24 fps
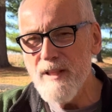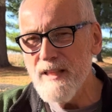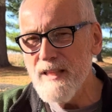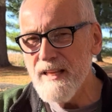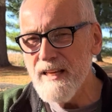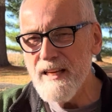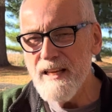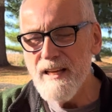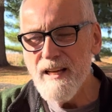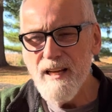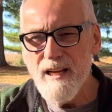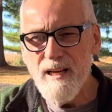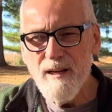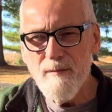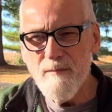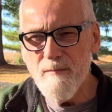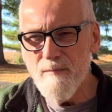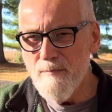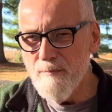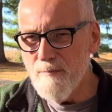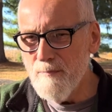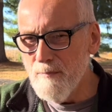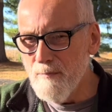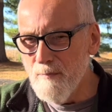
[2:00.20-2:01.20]
the
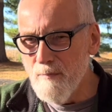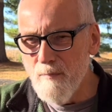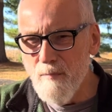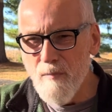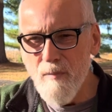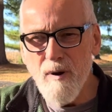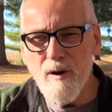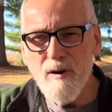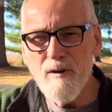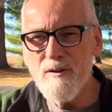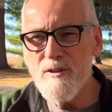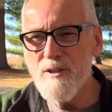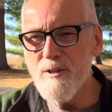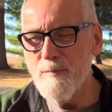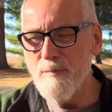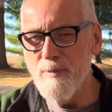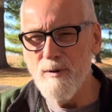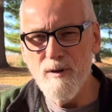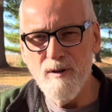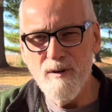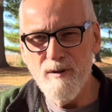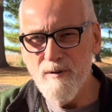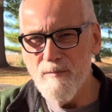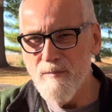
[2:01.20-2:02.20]

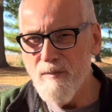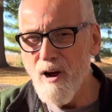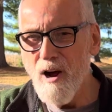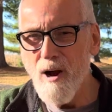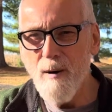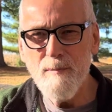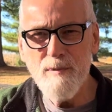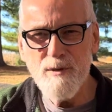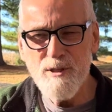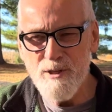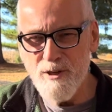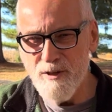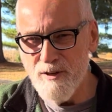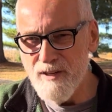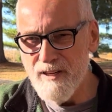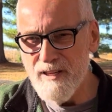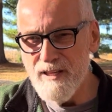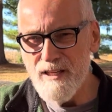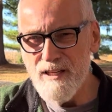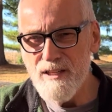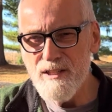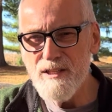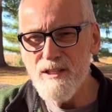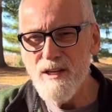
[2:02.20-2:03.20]
multiple
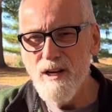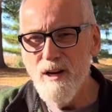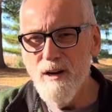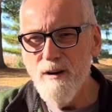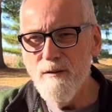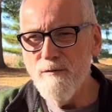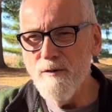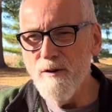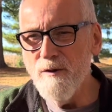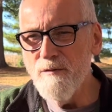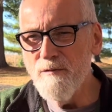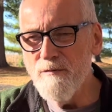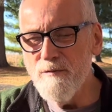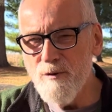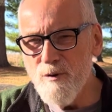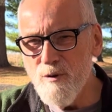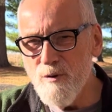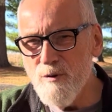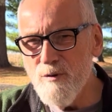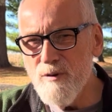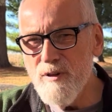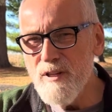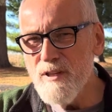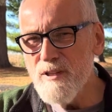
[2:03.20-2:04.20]
opportunities for
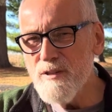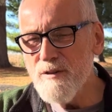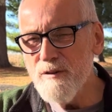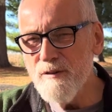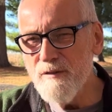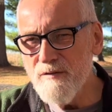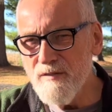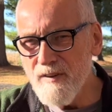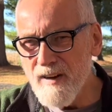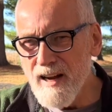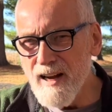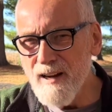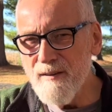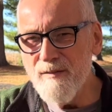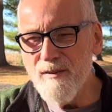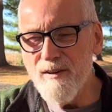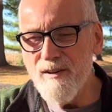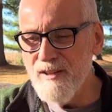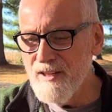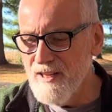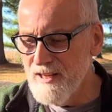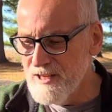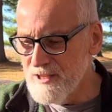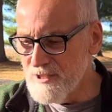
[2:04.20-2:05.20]
food, survival,
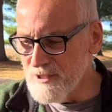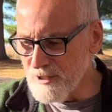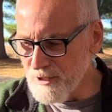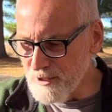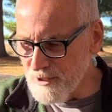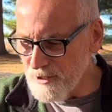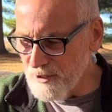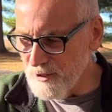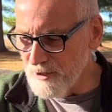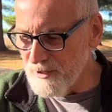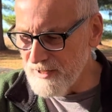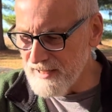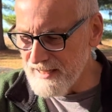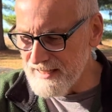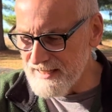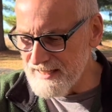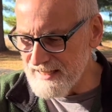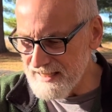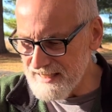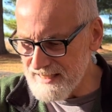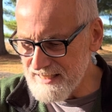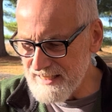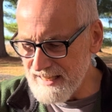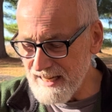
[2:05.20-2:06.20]
security, and the
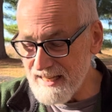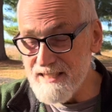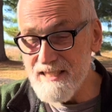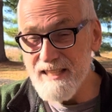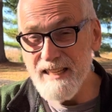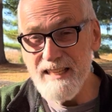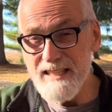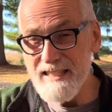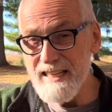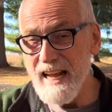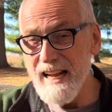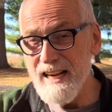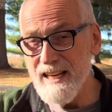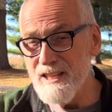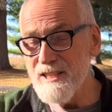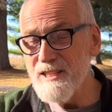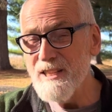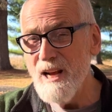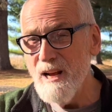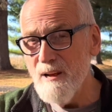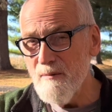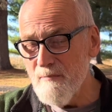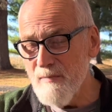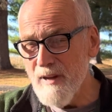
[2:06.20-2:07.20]
necessities. And as
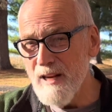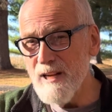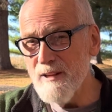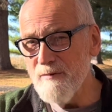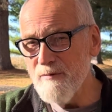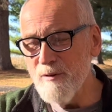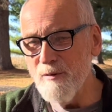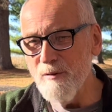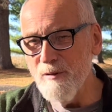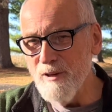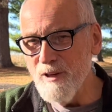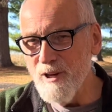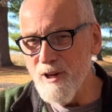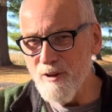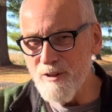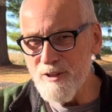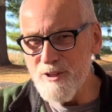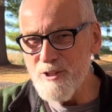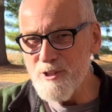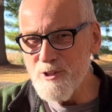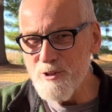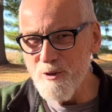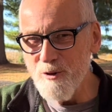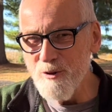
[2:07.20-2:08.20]
many of you will know, the
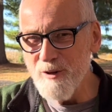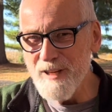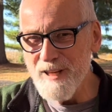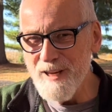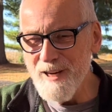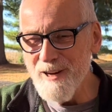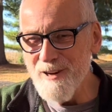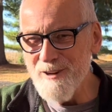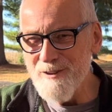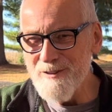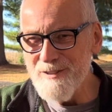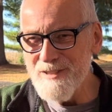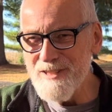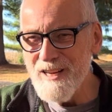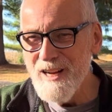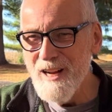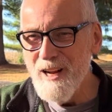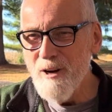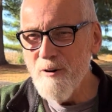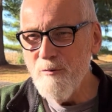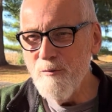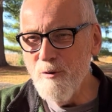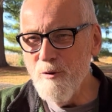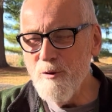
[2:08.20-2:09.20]
story goes,
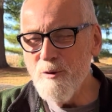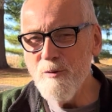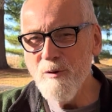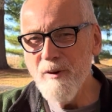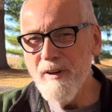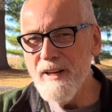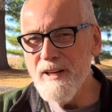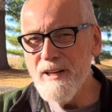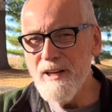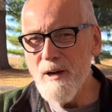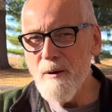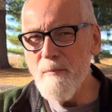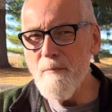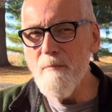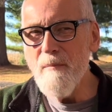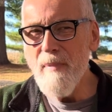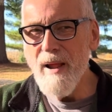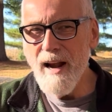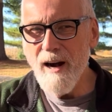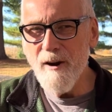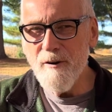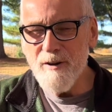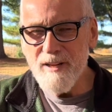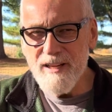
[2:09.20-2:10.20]
Ruth will end up
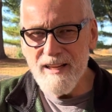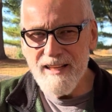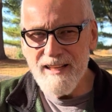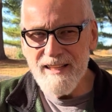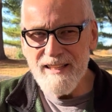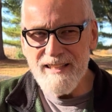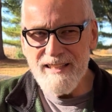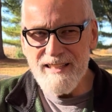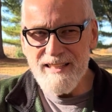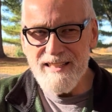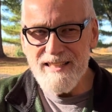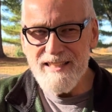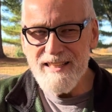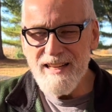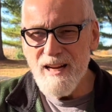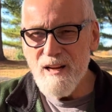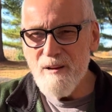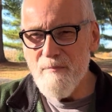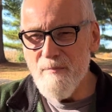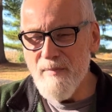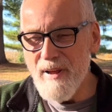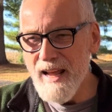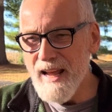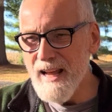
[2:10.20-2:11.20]
marrying this
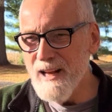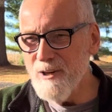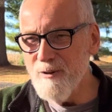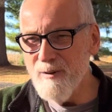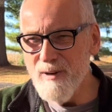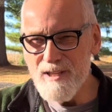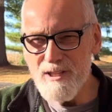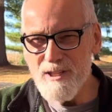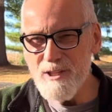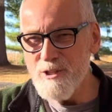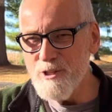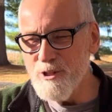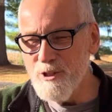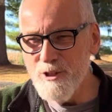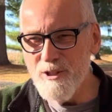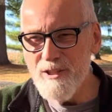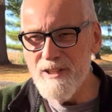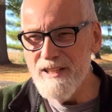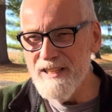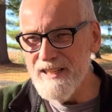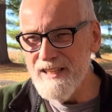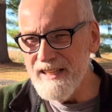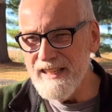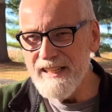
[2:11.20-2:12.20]
man who has a
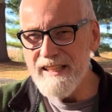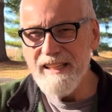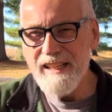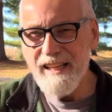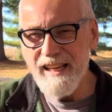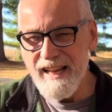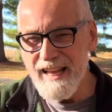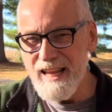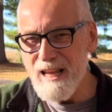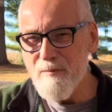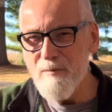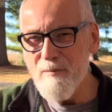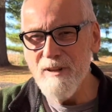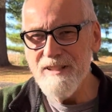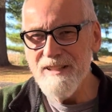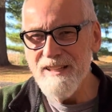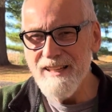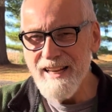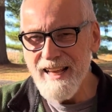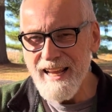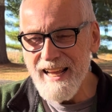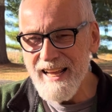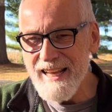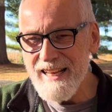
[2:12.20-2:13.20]
certain claim on the
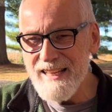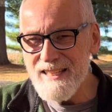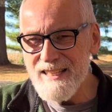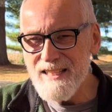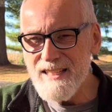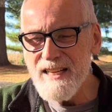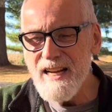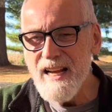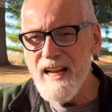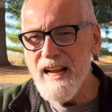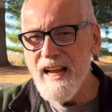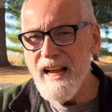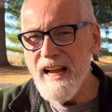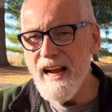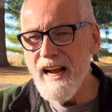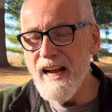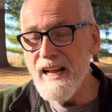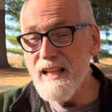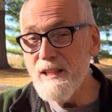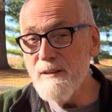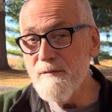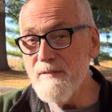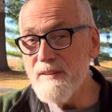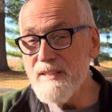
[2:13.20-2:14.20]
lands.
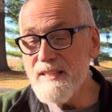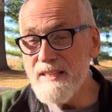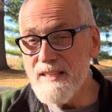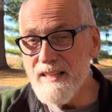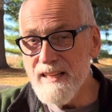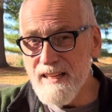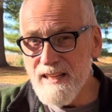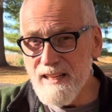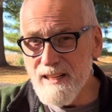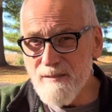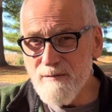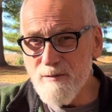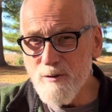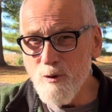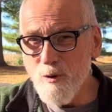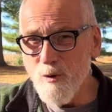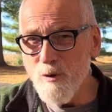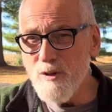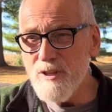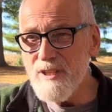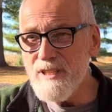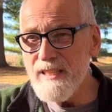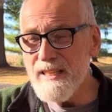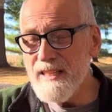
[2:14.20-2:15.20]
The vicinity, of
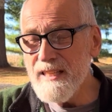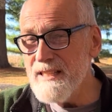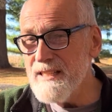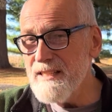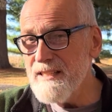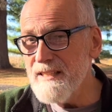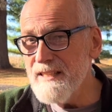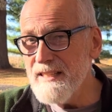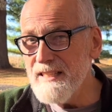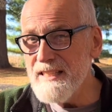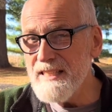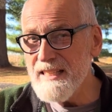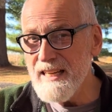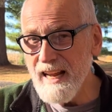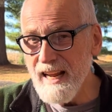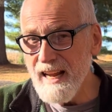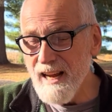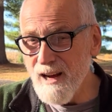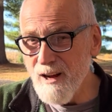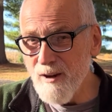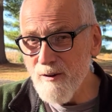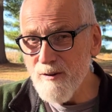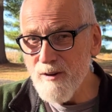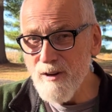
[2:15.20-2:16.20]
course, is the
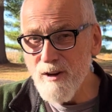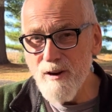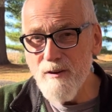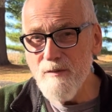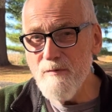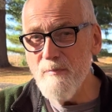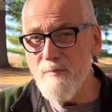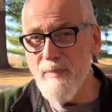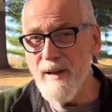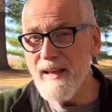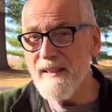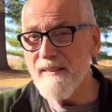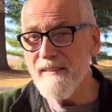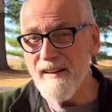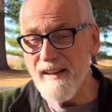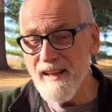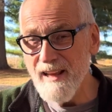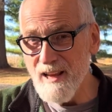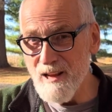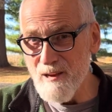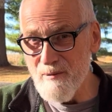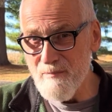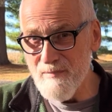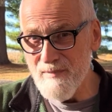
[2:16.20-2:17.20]
town of
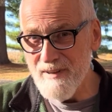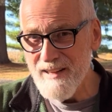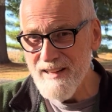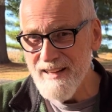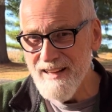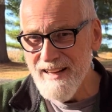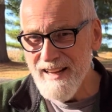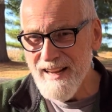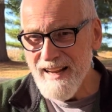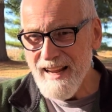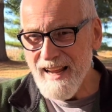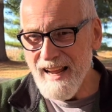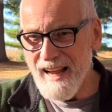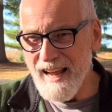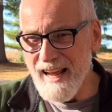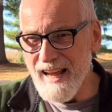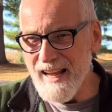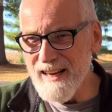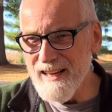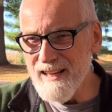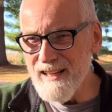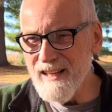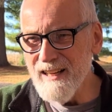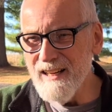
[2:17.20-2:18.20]
Bethlehem.
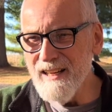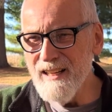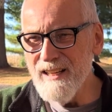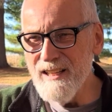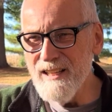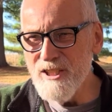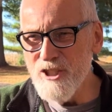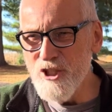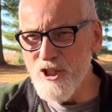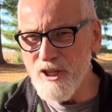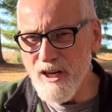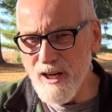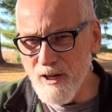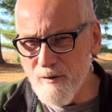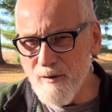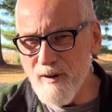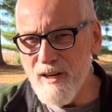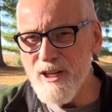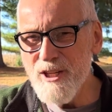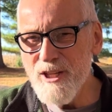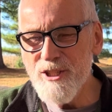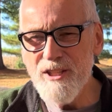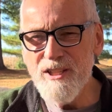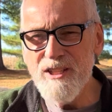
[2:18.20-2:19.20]
And
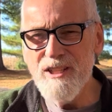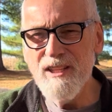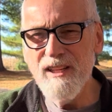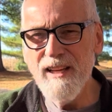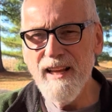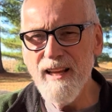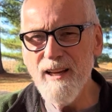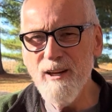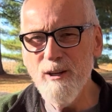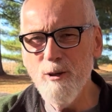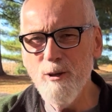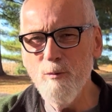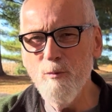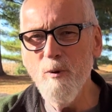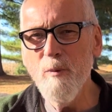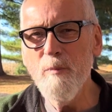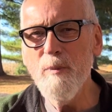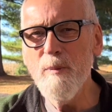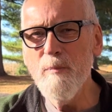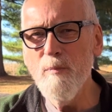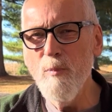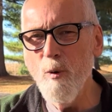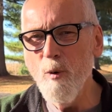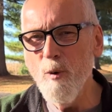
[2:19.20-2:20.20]
generations later will be
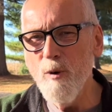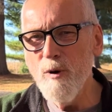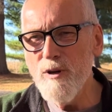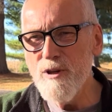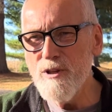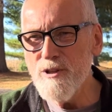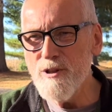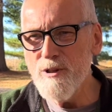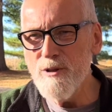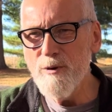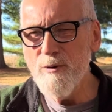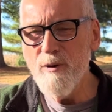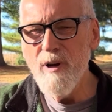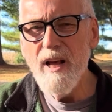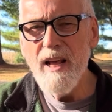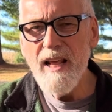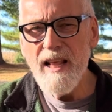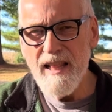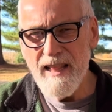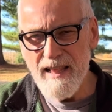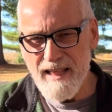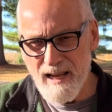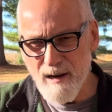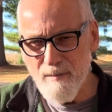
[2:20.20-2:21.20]
born to
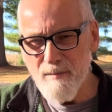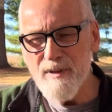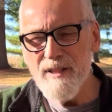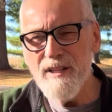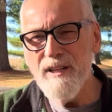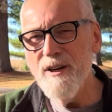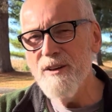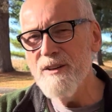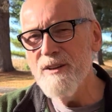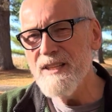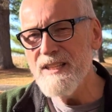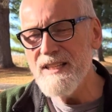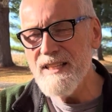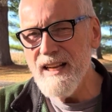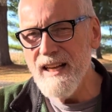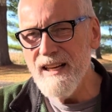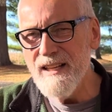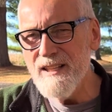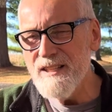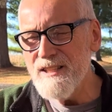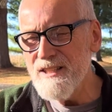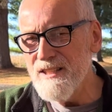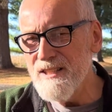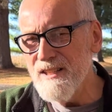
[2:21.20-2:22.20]
them and their
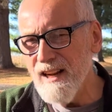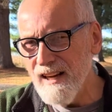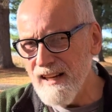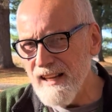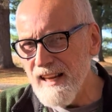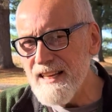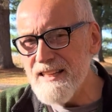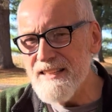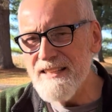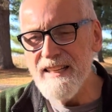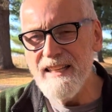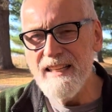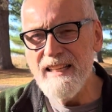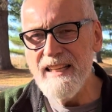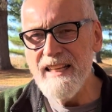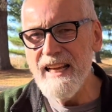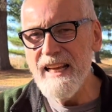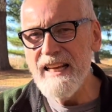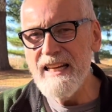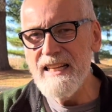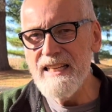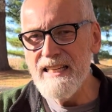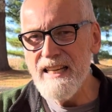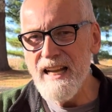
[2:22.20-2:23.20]
descendants none less than
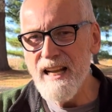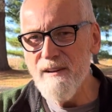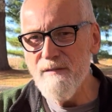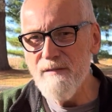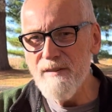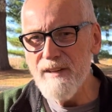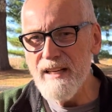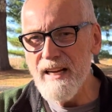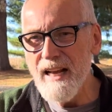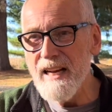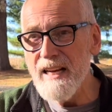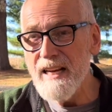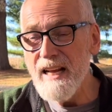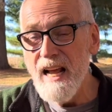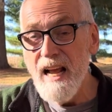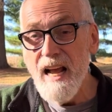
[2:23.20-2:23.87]
King David, and